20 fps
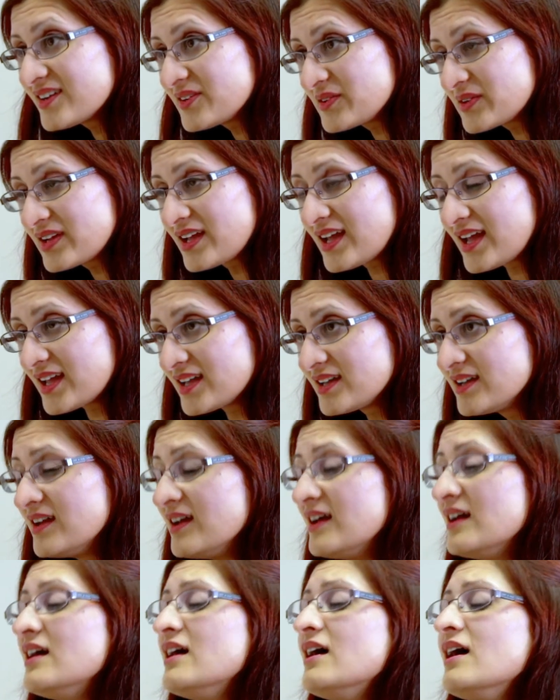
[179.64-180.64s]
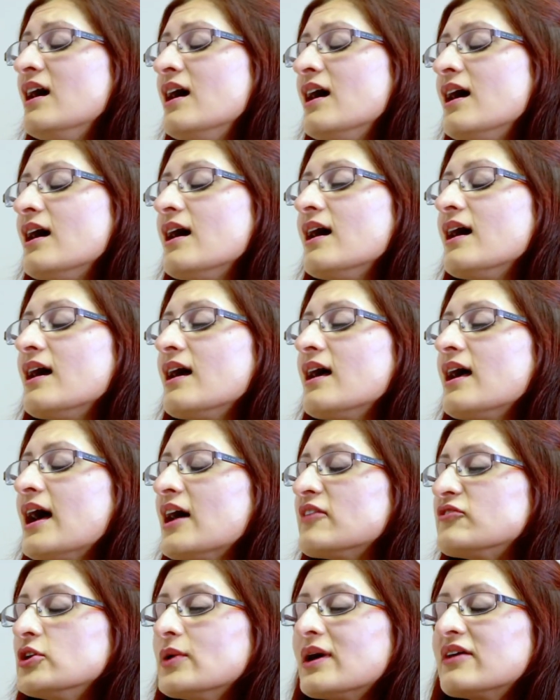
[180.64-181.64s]
Okay.
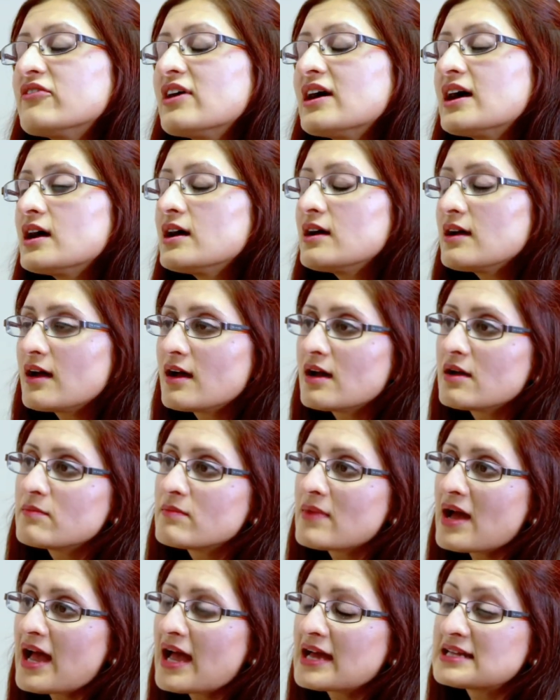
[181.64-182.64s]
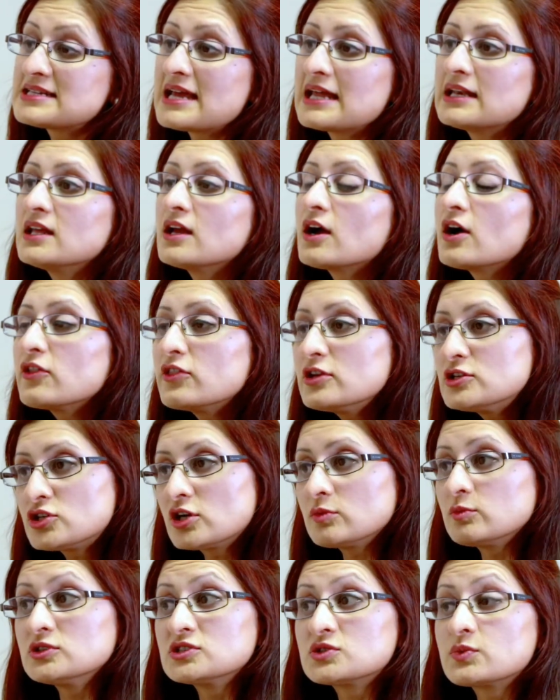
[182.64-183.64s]
Have you ever had any other
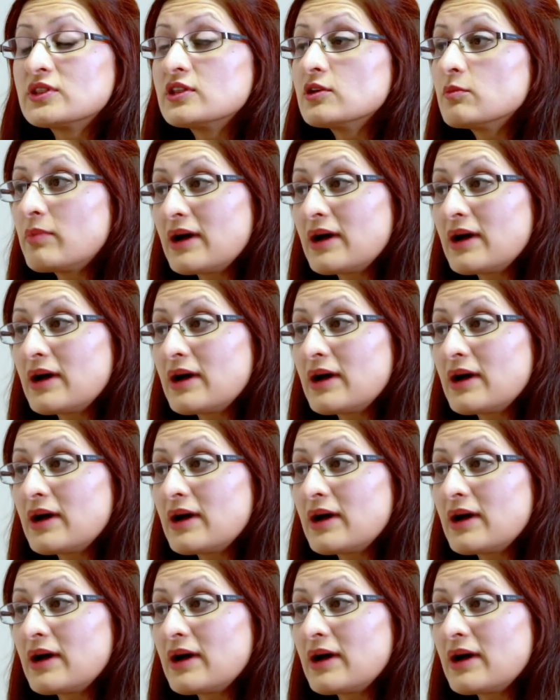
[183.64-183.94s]
troubles with your